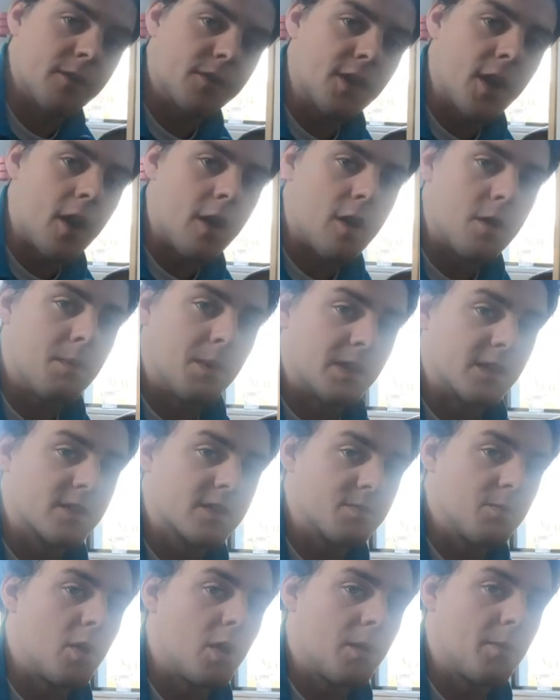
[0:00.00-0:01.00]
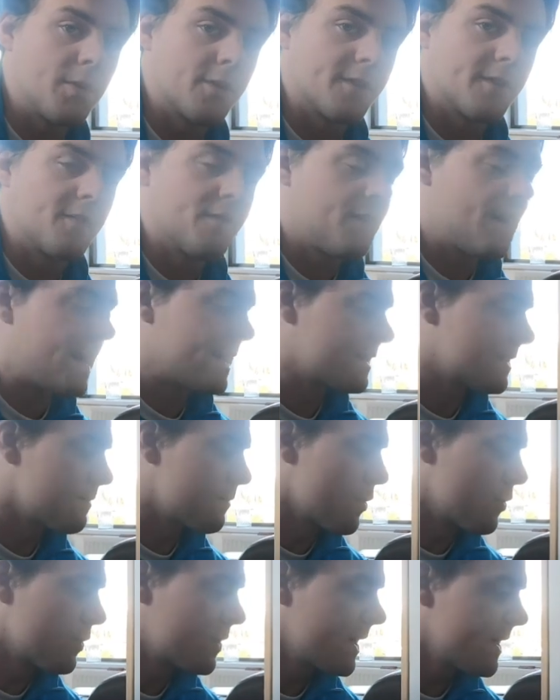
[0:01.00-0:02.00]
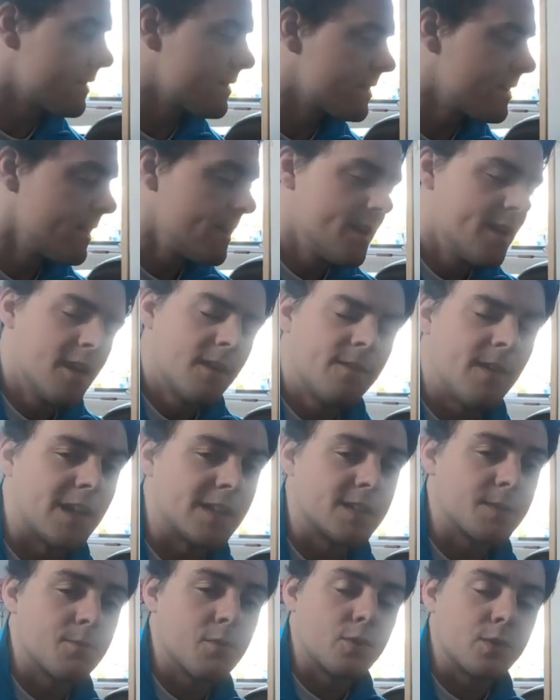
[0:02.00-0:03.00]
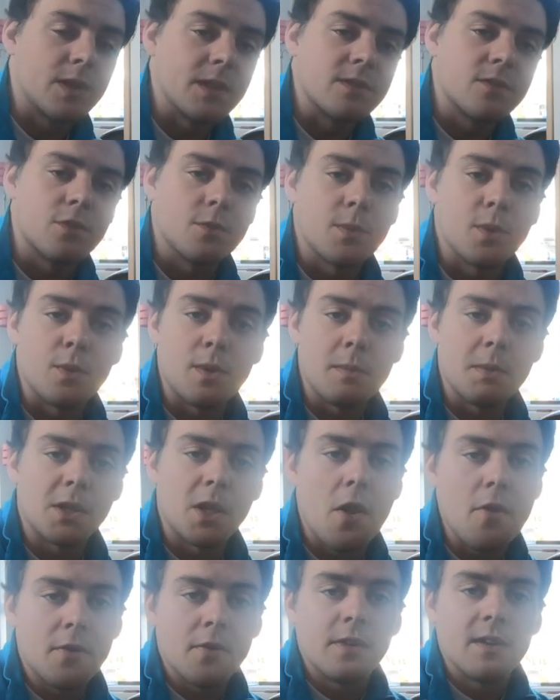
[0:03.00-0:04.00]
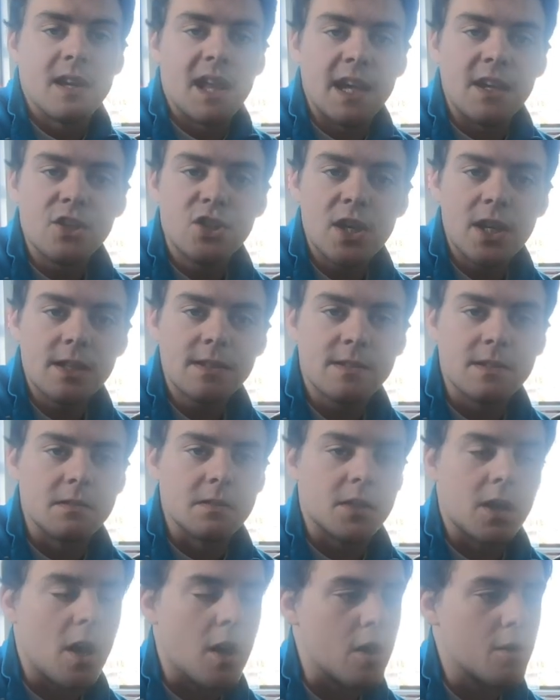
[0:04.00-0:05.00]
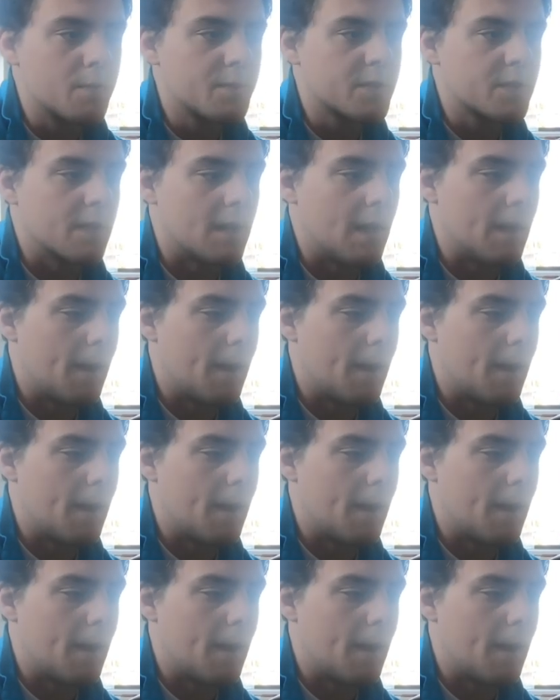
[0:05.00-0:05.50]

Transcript: of carb and a small amount of fats and proteins. If fats and proteins are going to be a wee bit harder to digest than the carbs,